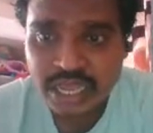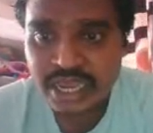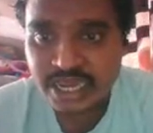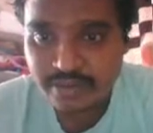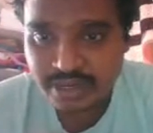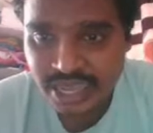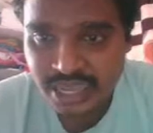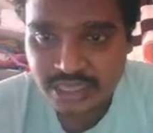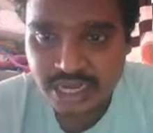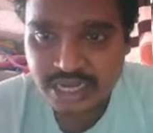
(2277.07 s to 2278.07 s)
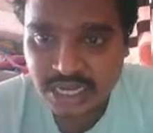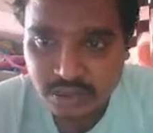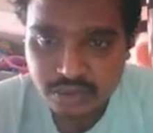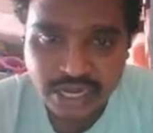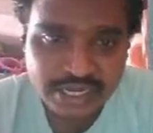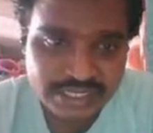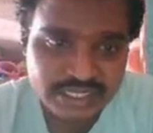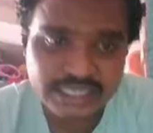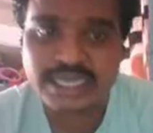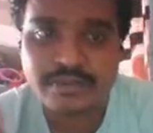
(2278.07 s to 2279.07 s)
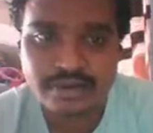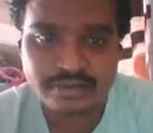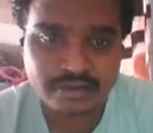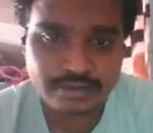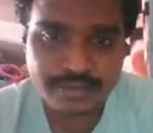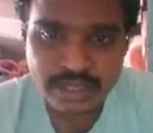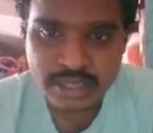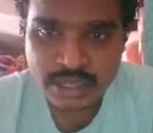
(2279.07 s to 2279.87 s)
Total, it will take 30 to 36 hours.